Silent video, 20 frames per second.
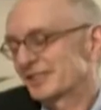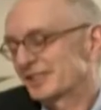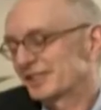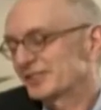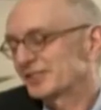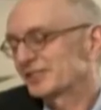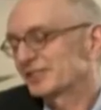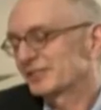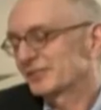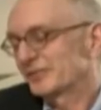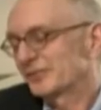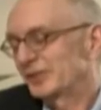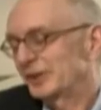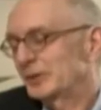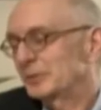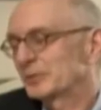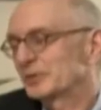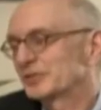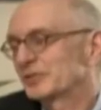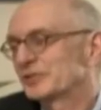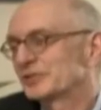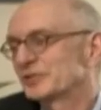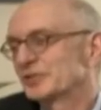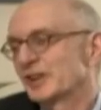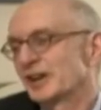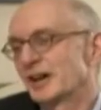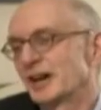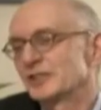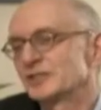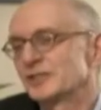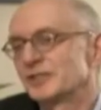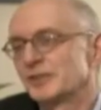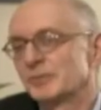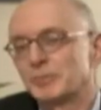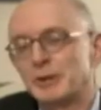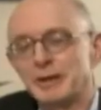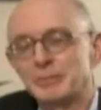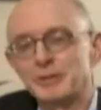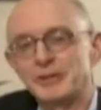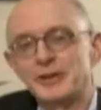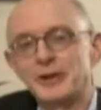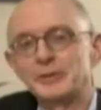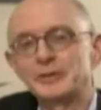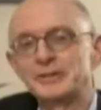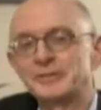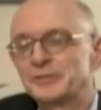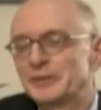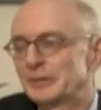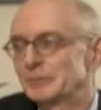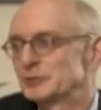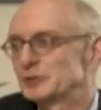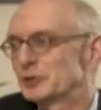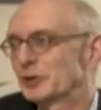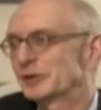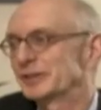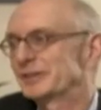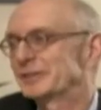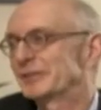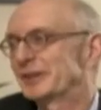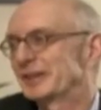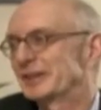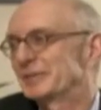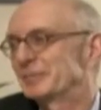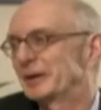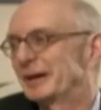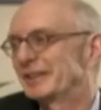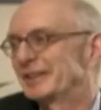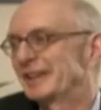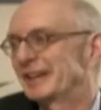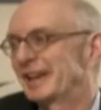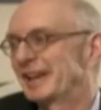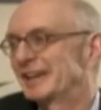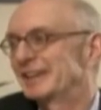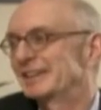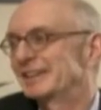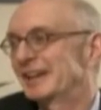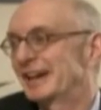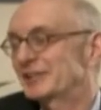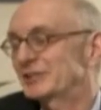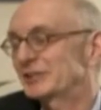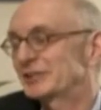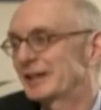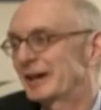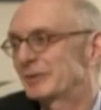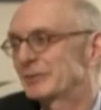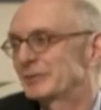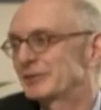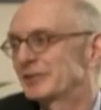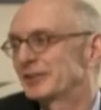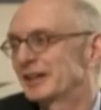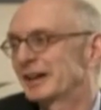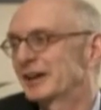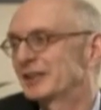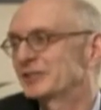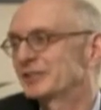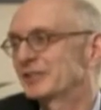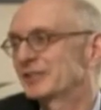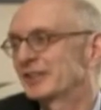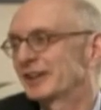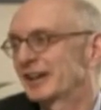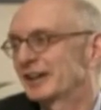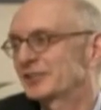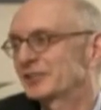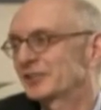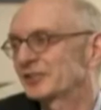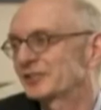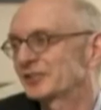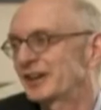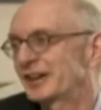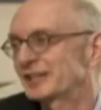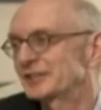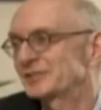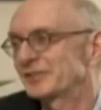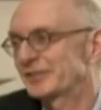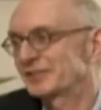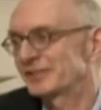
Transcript: this film was uh, probably the only film jointly funded by the National Endowment for the Arts and the National Science